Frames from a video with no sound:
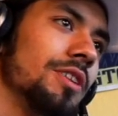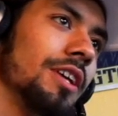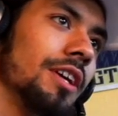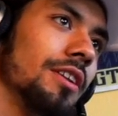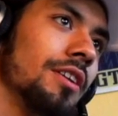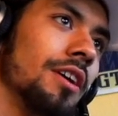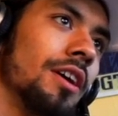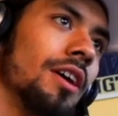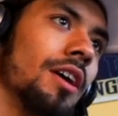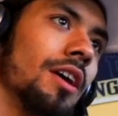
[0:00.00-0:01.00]
again
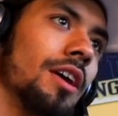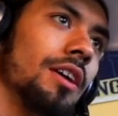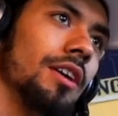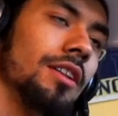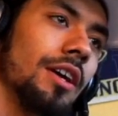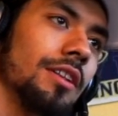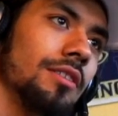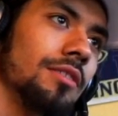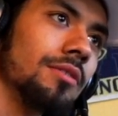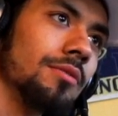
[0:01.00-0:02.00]
in like the
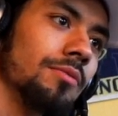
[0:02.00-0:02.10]
little